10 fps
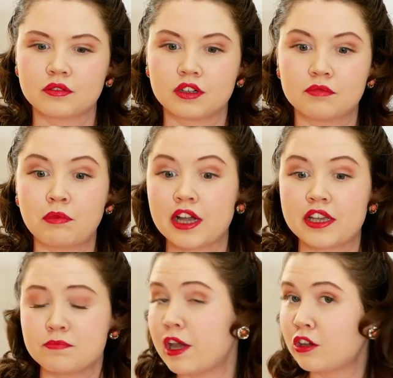my
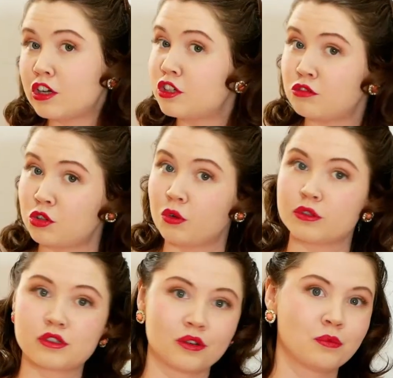speculative
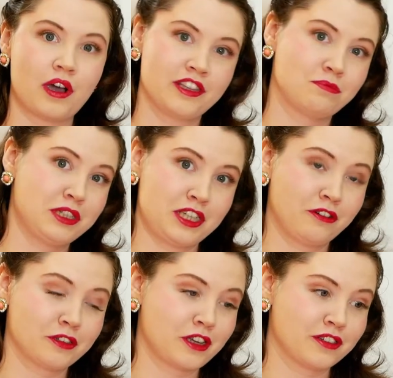thoughts on why the
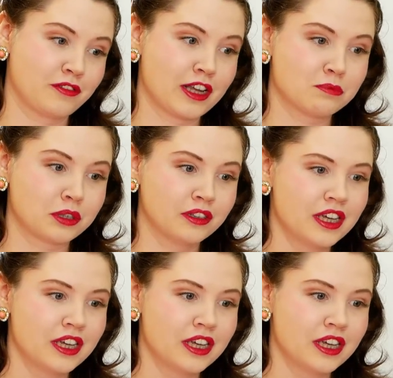materials aren't available.